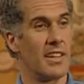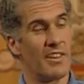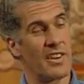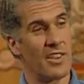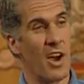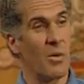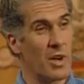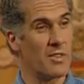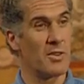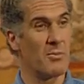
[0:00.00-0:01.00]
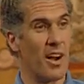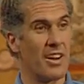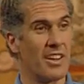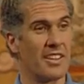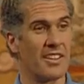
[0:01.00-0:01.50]
I read the whole way through
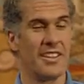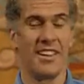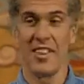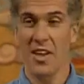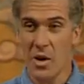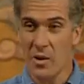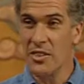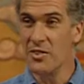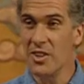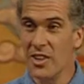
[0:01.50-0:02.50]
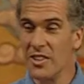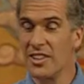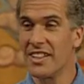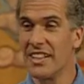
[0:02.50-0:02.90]
Mark, the whole way through Luke,